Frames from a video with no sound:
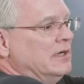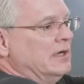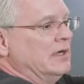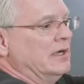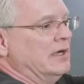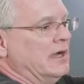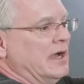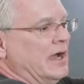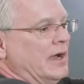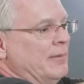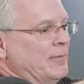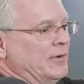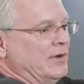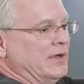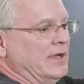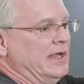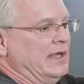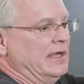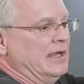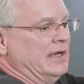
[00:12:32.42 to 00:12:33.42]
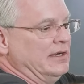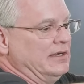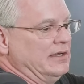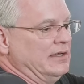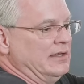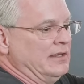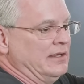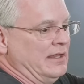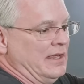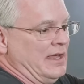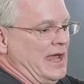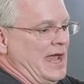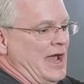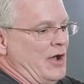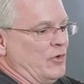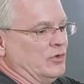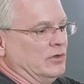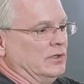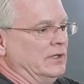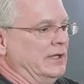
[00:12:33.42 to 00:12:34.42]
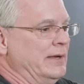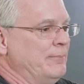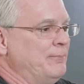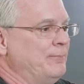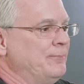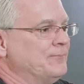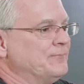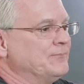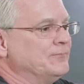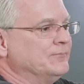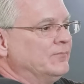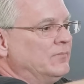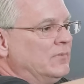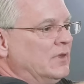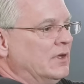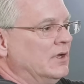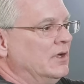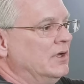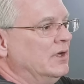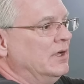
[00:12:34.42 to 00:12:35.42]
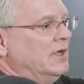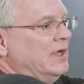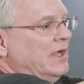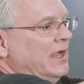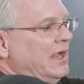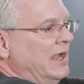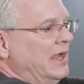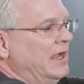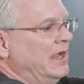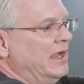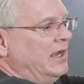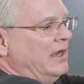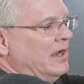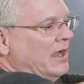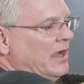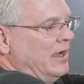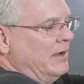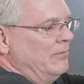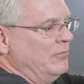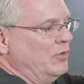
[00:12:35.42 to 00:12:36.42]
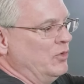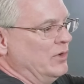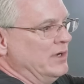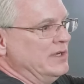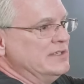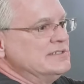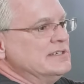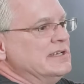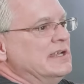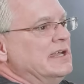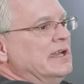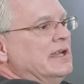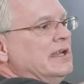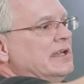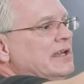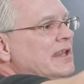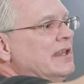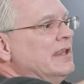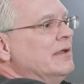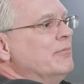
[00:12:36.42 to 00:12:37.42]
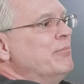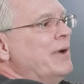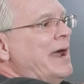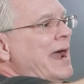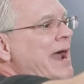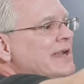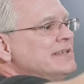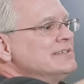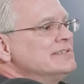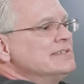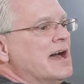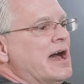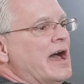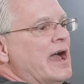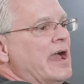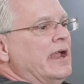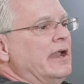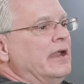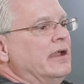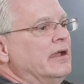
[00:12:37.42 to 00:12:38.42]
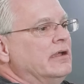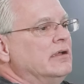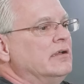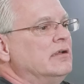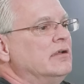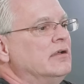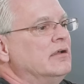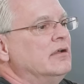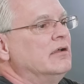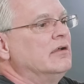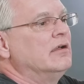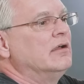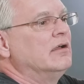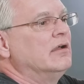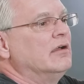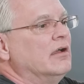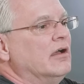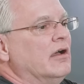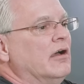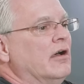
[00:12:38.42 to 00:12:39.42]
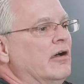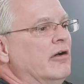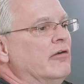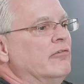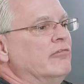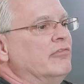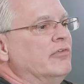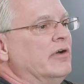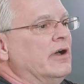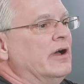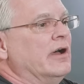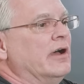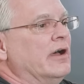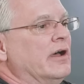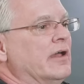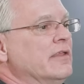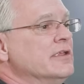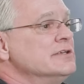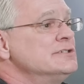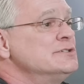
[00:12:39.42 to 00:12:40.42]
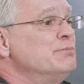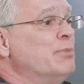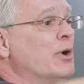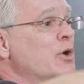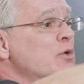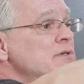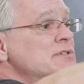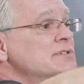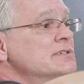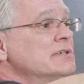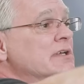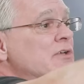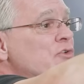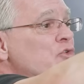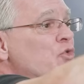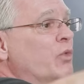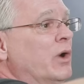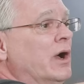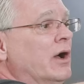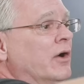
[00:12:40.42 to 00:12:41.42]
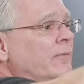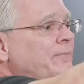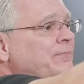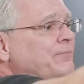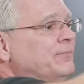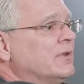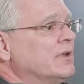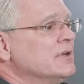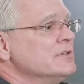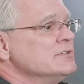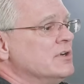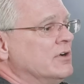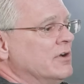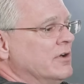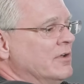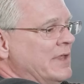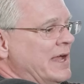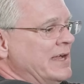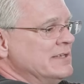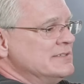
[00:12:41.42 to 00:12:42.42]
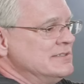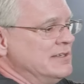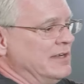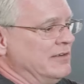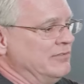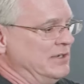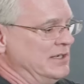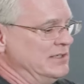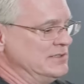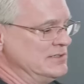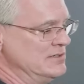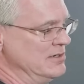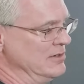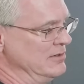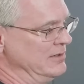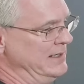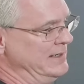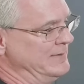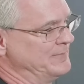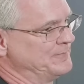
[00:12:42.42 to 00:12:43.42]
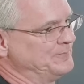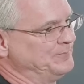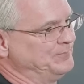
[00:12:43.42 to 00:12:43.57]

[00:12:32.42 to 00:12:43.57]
I'm going to get the outer lip. And I'm going to get the back side of the spokes as well, because all that stuff gets dirty.